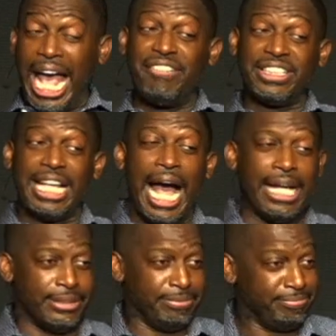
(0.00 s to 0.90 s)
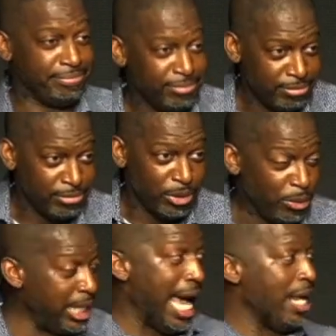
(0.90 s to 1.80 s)
advertising.
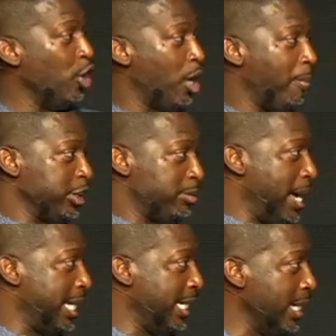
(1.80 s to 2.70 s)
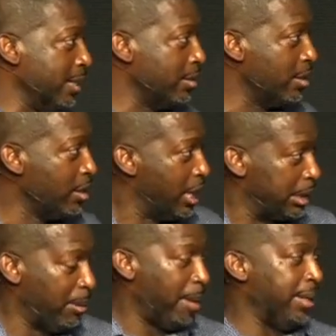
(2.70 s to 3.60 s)
We ain't had no commercial back then.
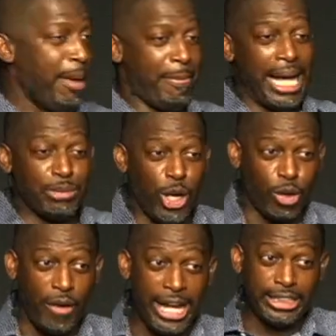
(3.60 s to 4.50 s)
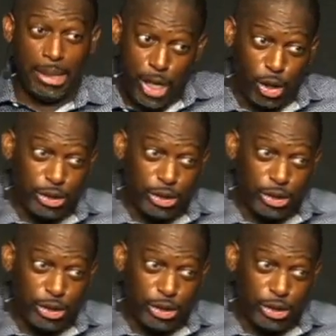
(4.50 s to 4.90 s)
Somebody be like, Maxwell crazy, let me go